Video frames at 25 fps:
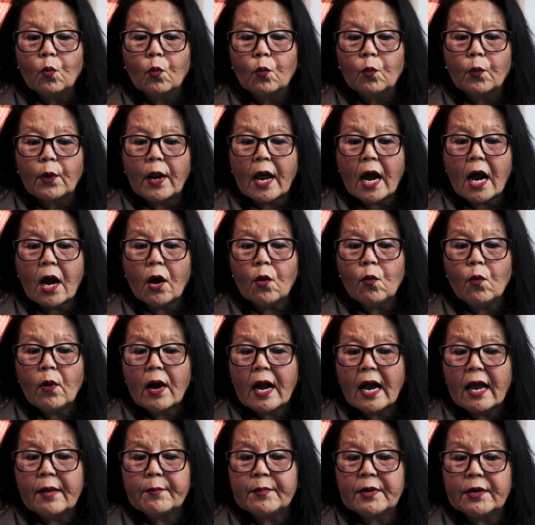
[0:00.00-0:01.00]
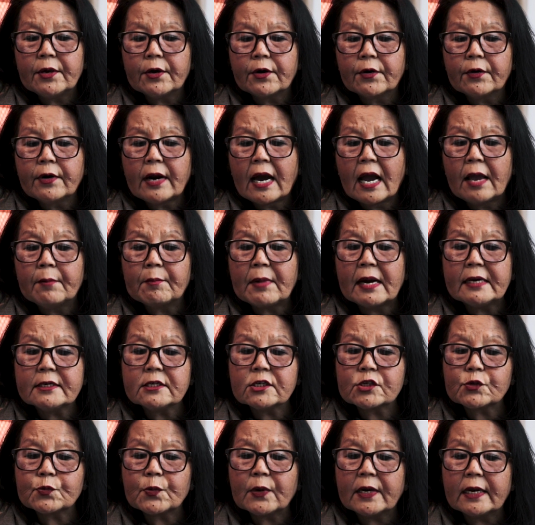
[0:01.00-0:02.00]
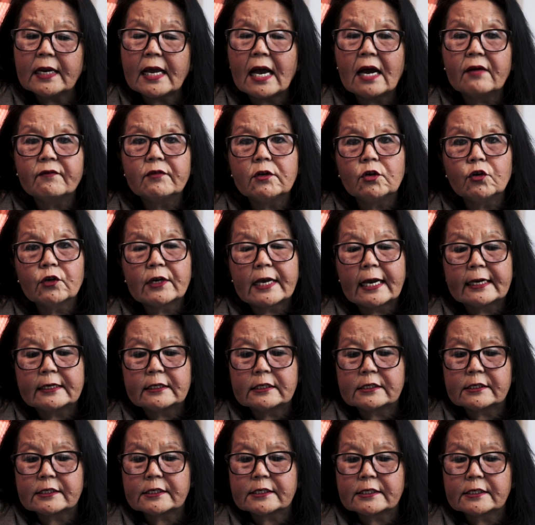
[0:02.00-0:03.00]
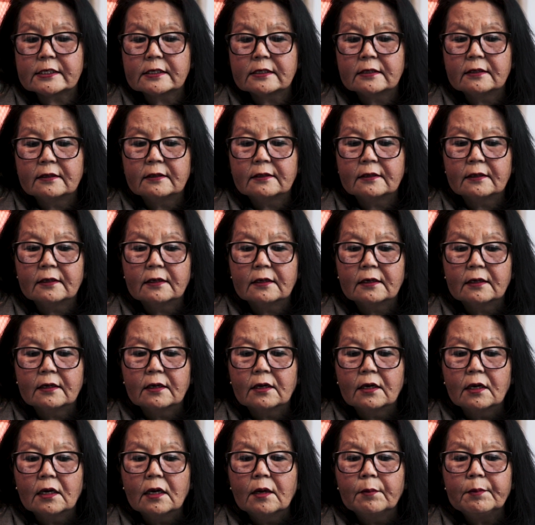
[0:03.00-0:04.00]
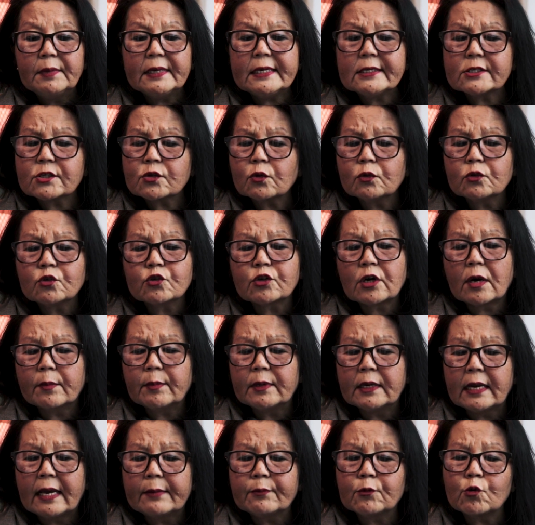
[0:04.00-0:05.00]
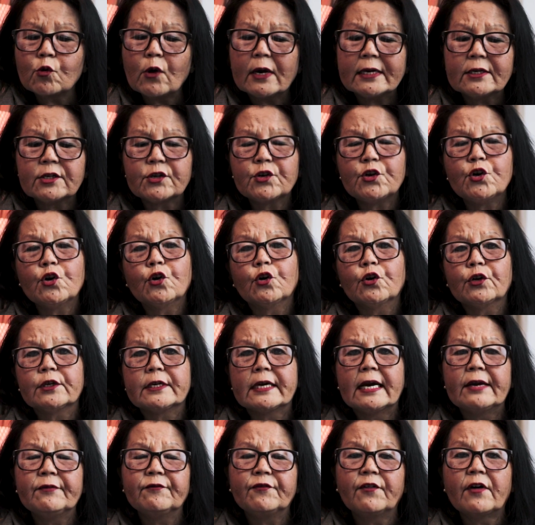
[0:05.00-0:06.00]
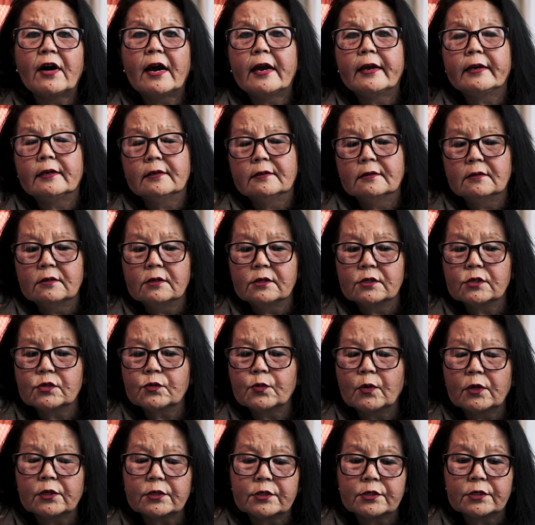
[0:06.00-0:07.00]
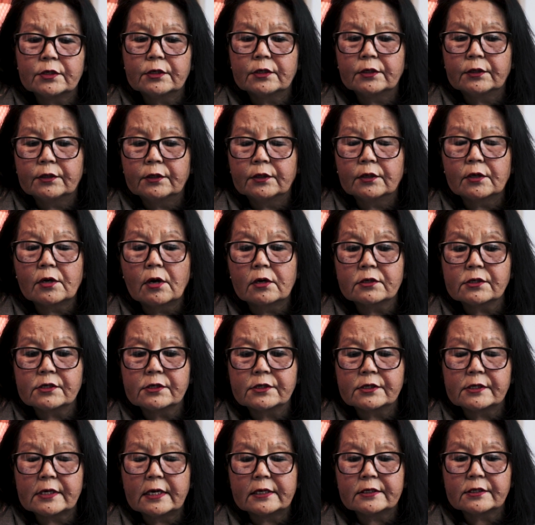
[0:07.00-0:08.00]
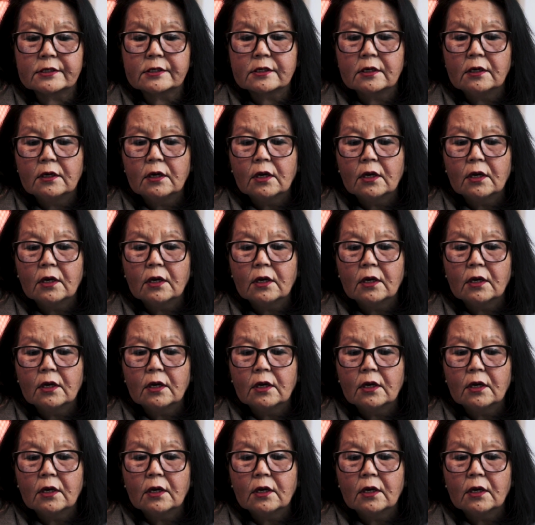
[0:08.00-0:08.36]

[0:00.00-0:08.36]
Now I'm here, I might as well have a look at it. Please don't trouble, I'm quite cured, I'm fine. This is what Klaussner says.